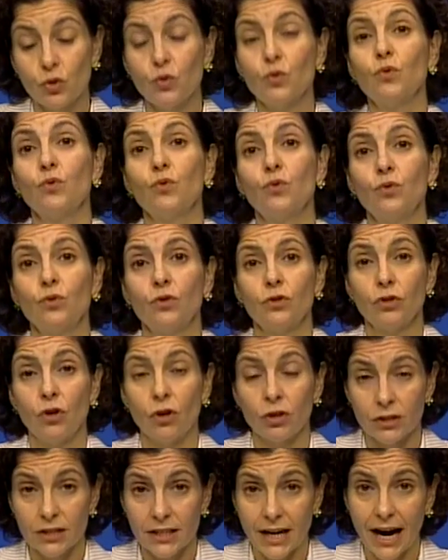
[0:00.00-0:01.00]
to
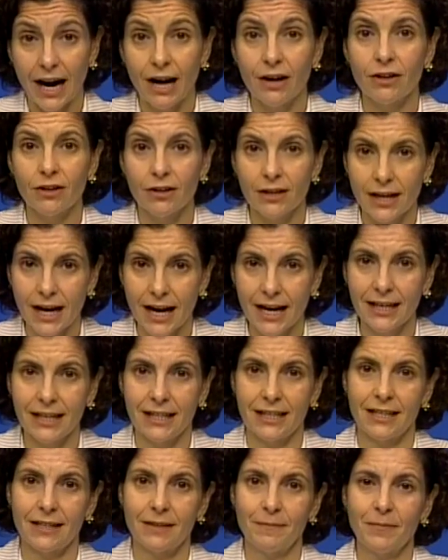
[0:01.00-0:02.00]
Ontario,
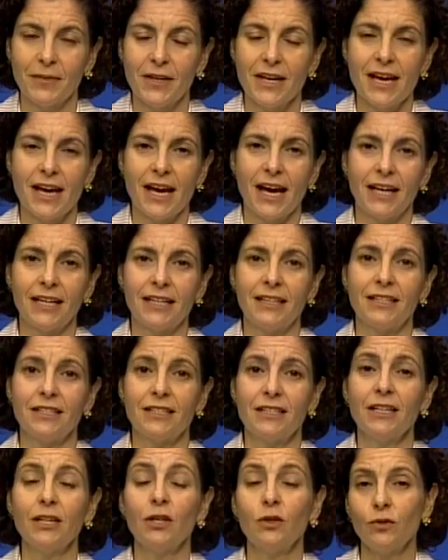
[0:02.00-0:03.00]
Canada. And
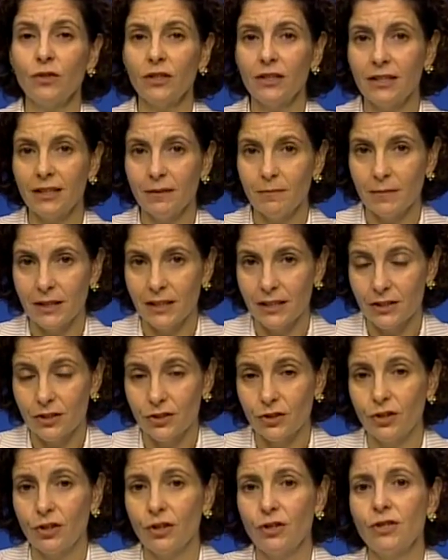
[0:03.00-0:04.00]
this included the
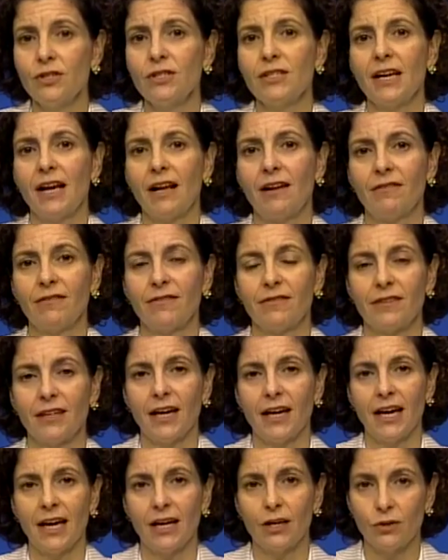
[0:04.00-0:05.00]
minister herself,
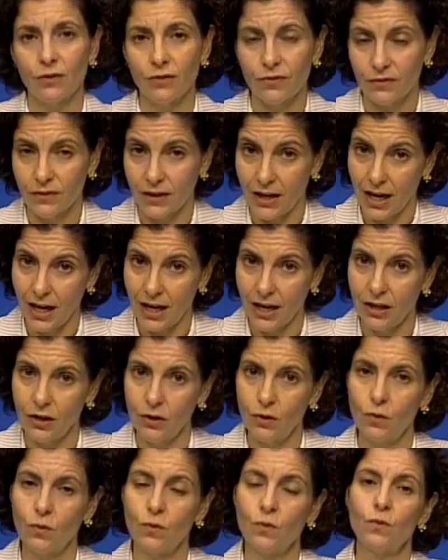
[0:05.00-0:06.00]
head of
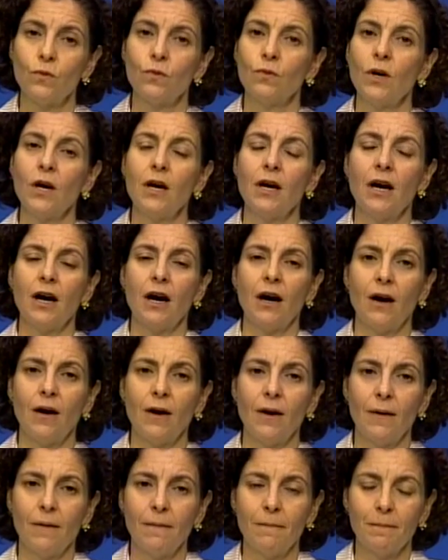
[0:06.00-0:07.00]
KU,
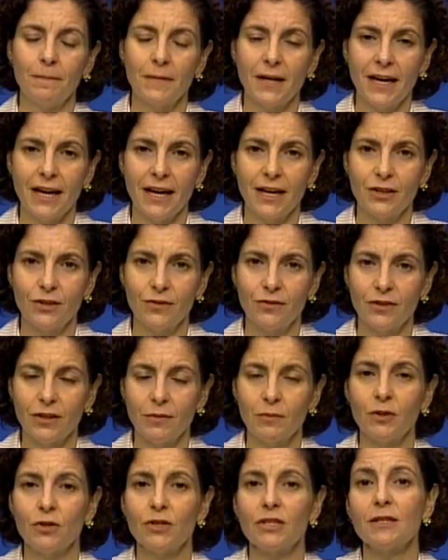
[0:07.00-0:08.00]
the head of the
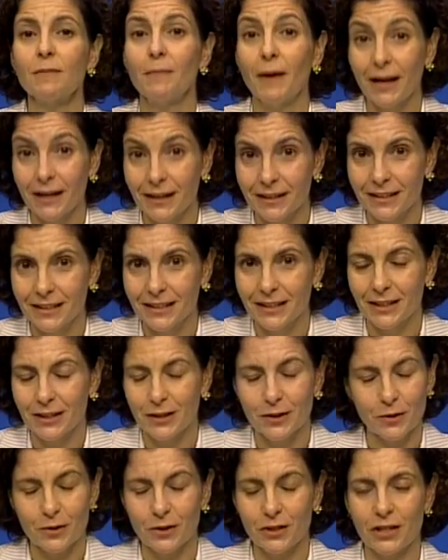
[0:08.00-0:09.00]
municipality
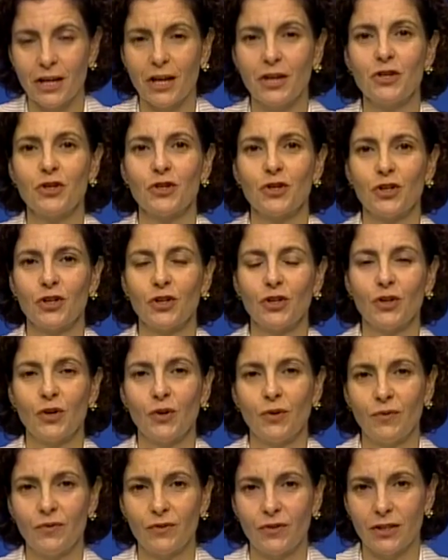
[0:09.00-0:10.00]
association,
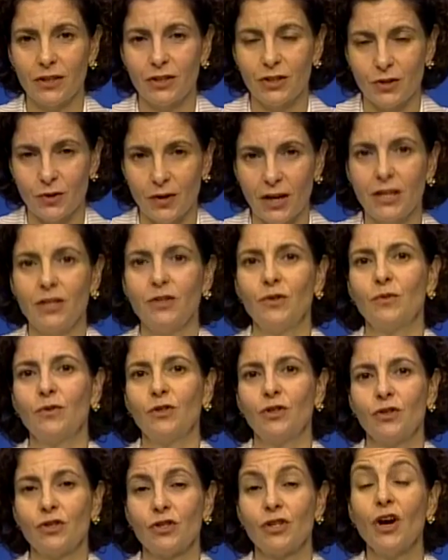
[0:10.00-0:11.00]
of the trade
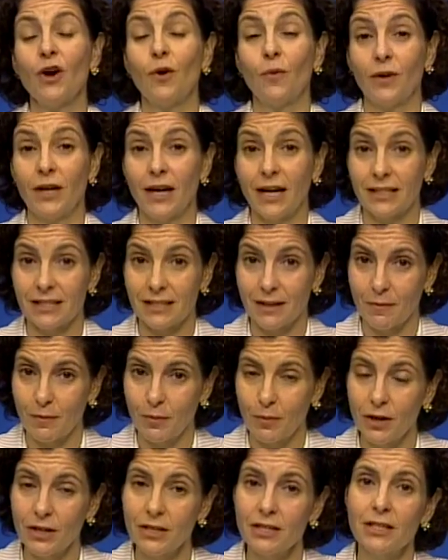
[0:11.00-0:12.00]
unions. We had some
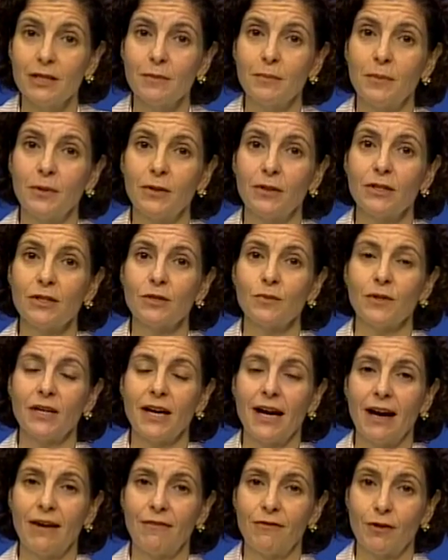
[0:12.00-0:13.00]
principals. We
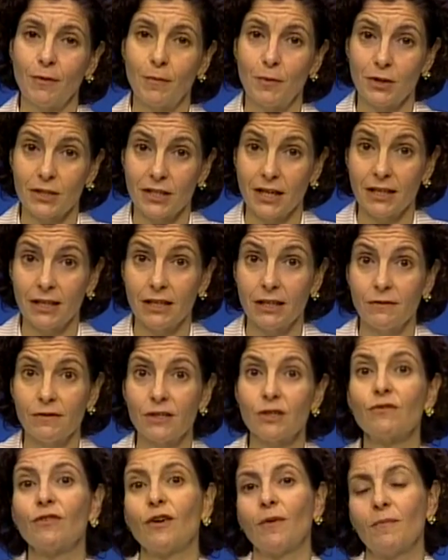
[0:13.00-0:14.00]
have
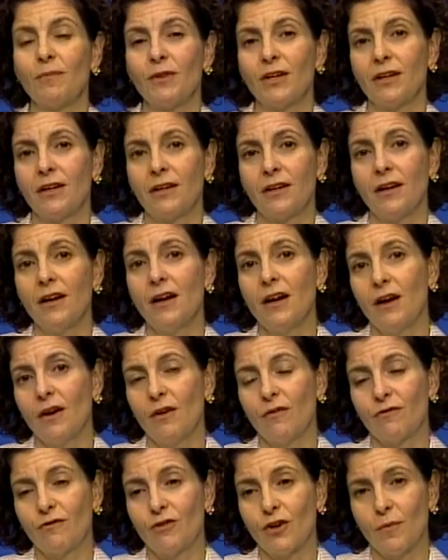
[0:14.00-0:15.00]
representatives from
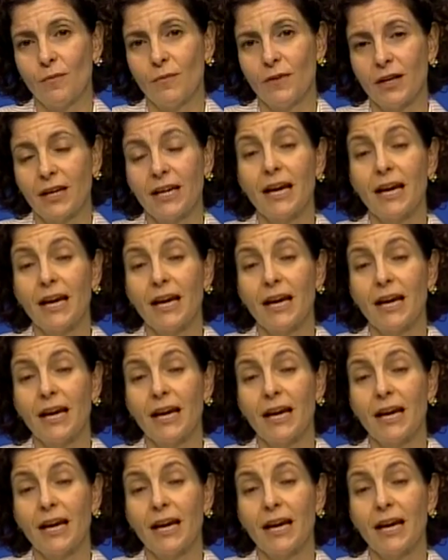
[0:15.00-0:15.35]
the